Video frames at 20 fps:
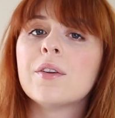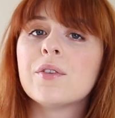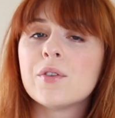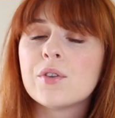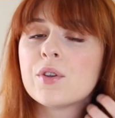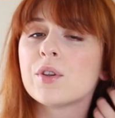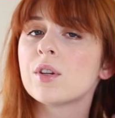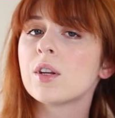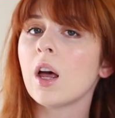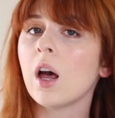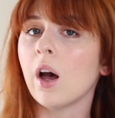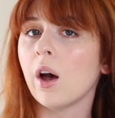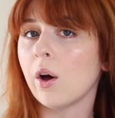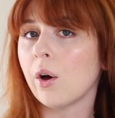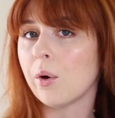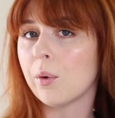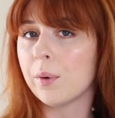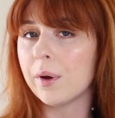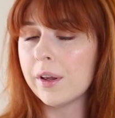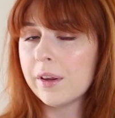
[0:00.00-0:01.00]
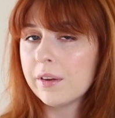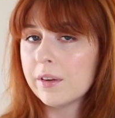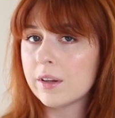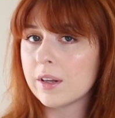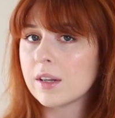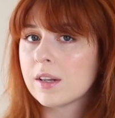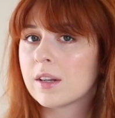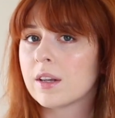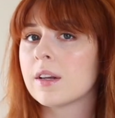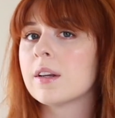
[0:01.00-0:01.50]
so
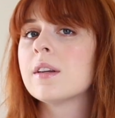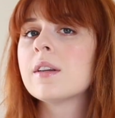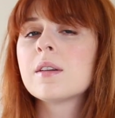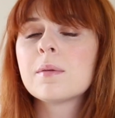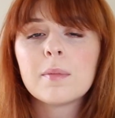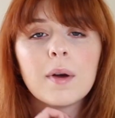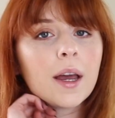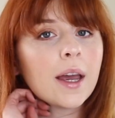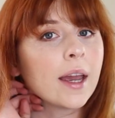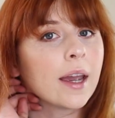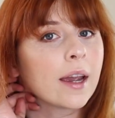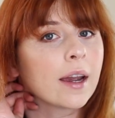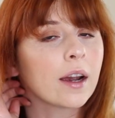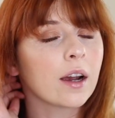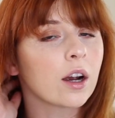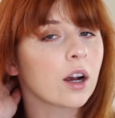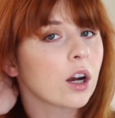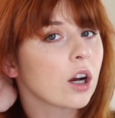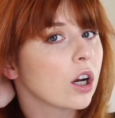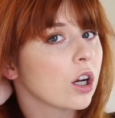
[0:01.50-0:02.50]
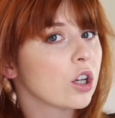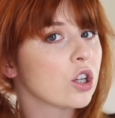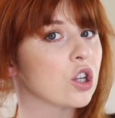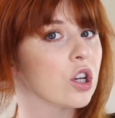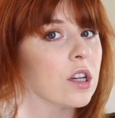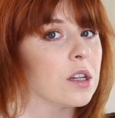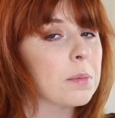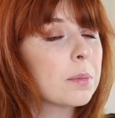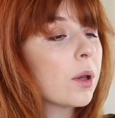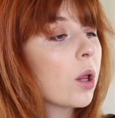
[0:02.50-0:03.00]
this is my hair
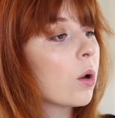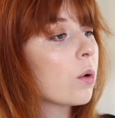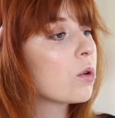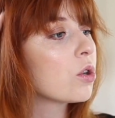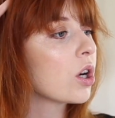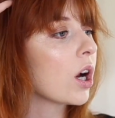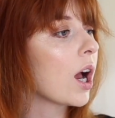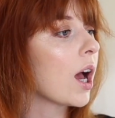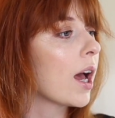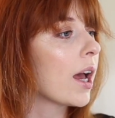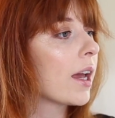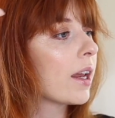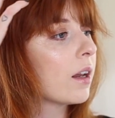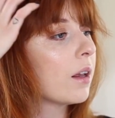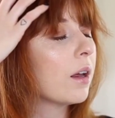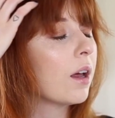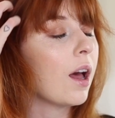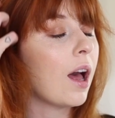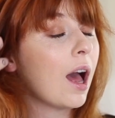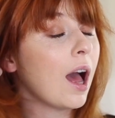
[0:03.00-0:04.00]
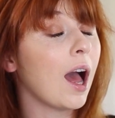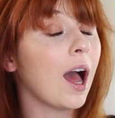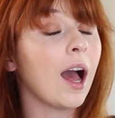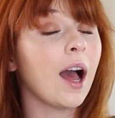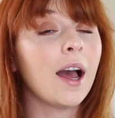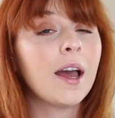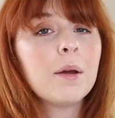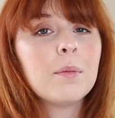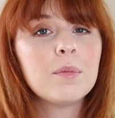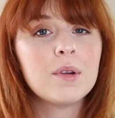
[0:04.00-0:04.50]
just blow dried.
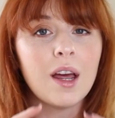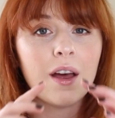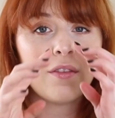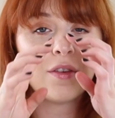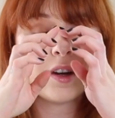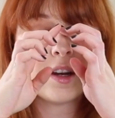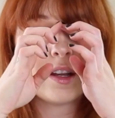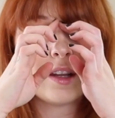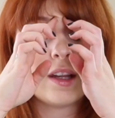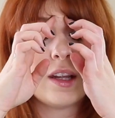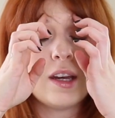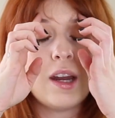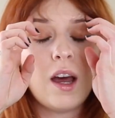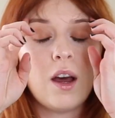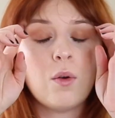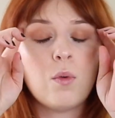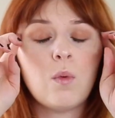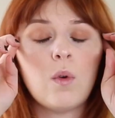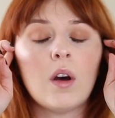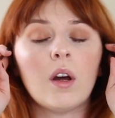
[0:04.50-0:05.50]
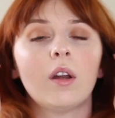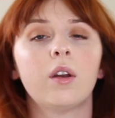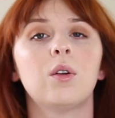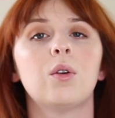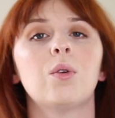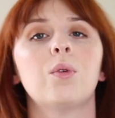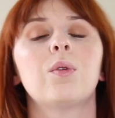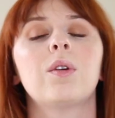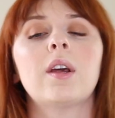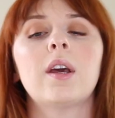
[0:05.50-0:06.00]
I'm definitely not one
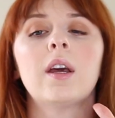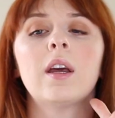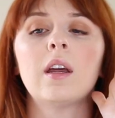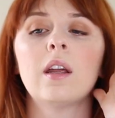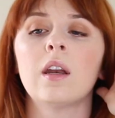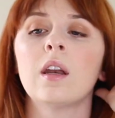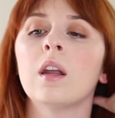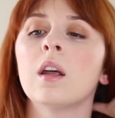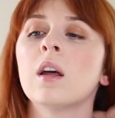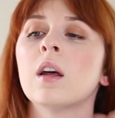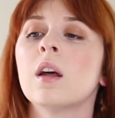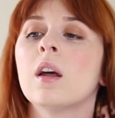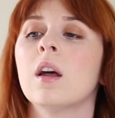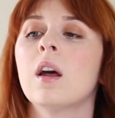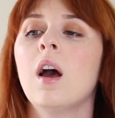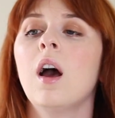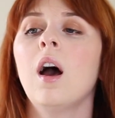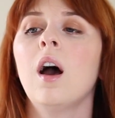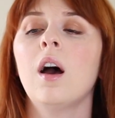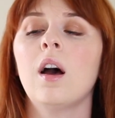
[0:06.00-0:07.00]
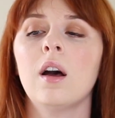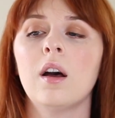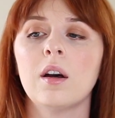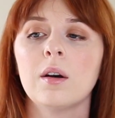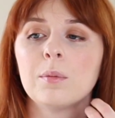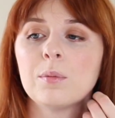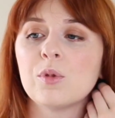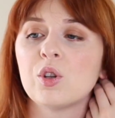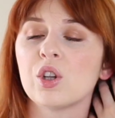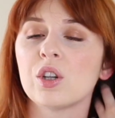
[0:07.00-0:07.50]
who can
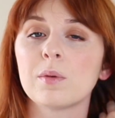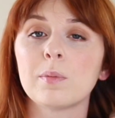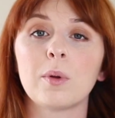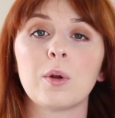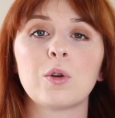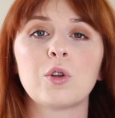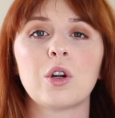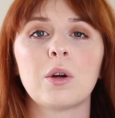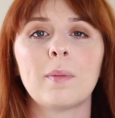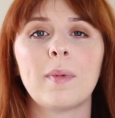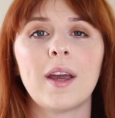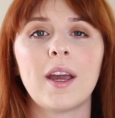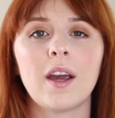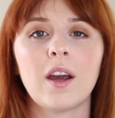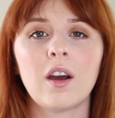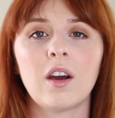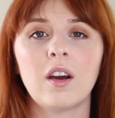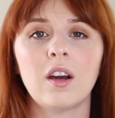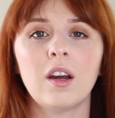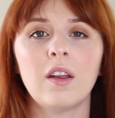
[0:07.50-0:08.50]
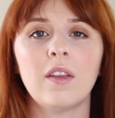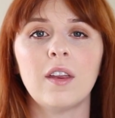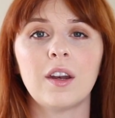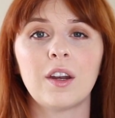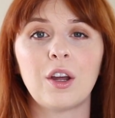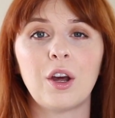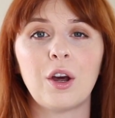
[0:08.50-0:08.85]
just blow dry my hair and then